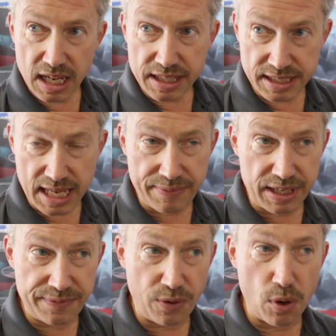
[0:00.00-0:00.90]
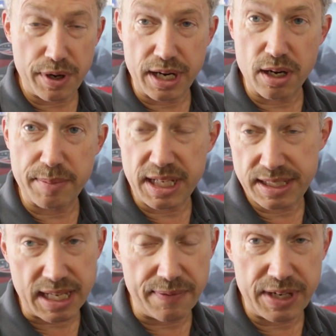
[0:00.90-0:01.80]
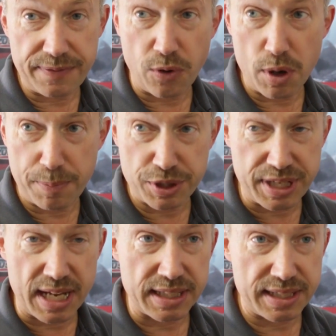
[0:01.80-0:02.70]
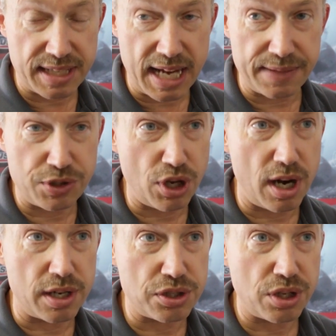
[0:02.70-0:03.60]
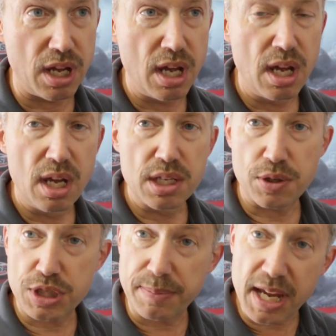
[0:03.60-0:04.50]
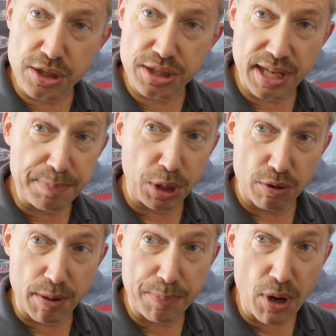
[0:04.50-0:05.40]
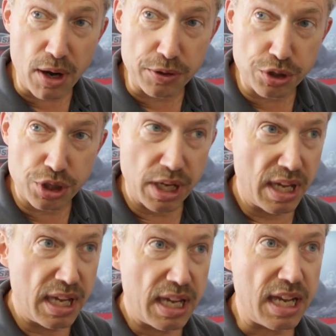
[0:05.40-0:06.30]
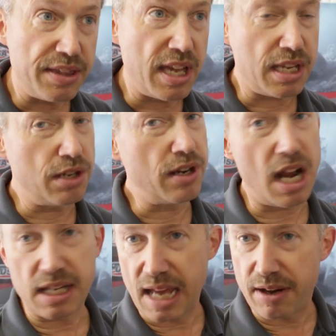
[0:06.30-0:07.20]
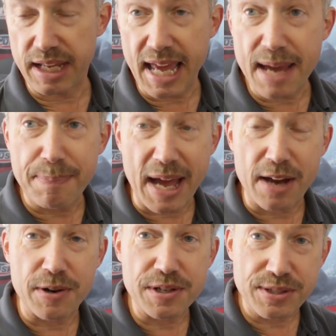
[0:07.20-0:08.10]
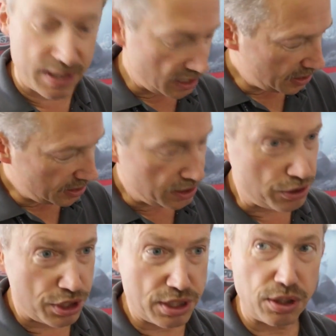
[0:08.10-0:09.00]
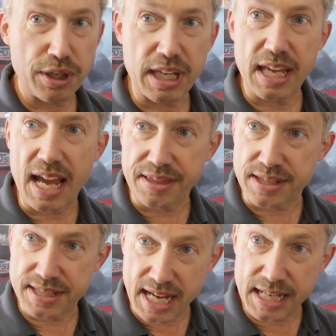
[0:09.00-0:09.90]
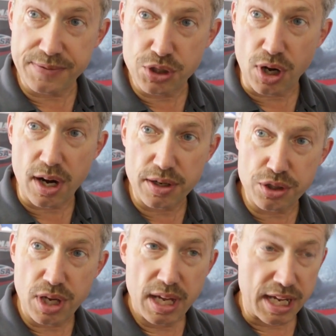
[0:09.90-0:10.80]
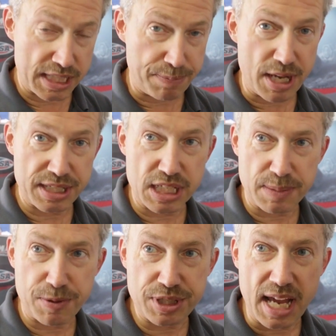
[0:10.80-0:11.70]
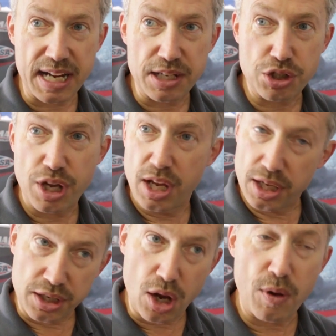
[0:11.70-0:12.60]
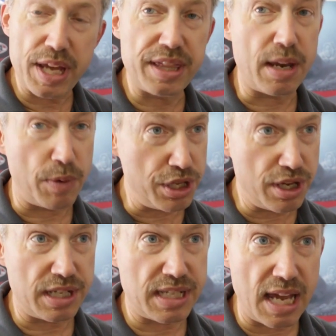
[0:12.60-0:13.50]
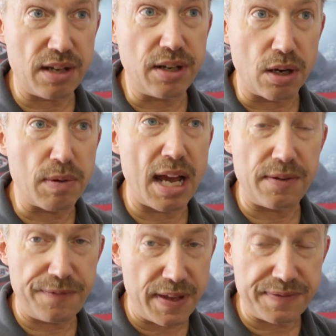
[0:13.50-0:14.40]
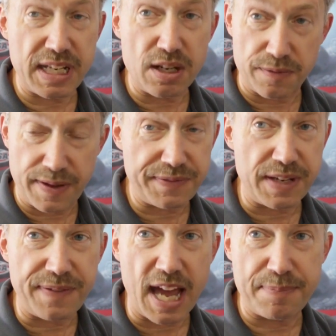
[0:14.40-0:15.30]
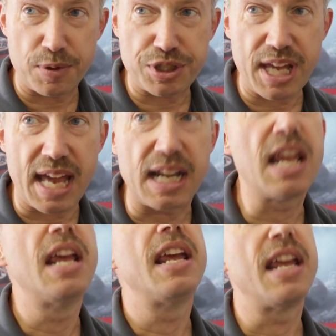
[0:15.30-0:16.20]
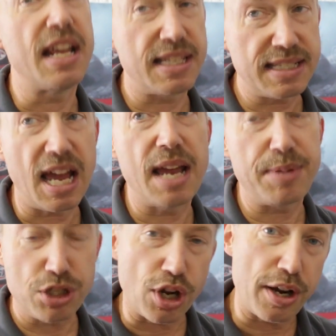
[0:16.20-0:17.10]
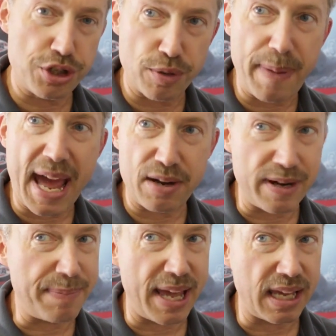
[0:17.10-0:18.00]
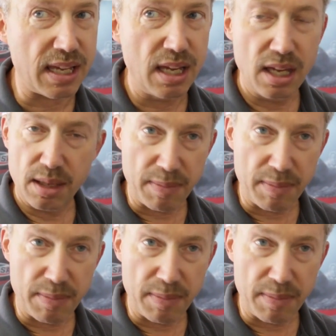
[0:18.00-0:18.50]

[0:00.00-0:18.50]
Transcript: The 74 here means 74% state of charge. So it's a much simpler approach in that you're not counting amp hours, you're just looking at the state of charge expressed as a percentage, knowing that when you get down around 50 or 55%, it's time to charge your battery bank.